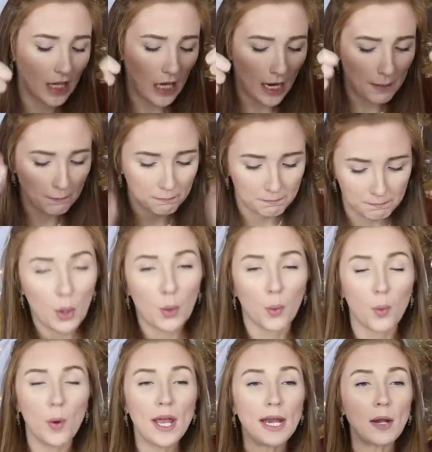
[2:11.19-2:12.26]
Okay?
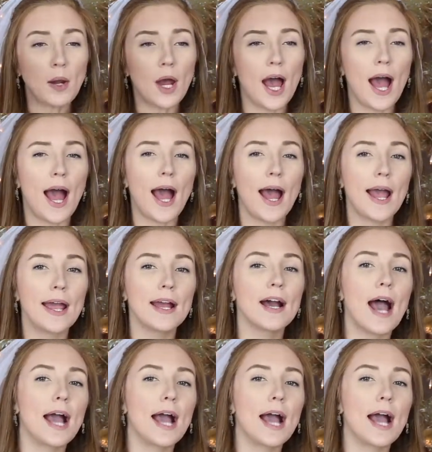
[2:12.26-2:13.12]
When I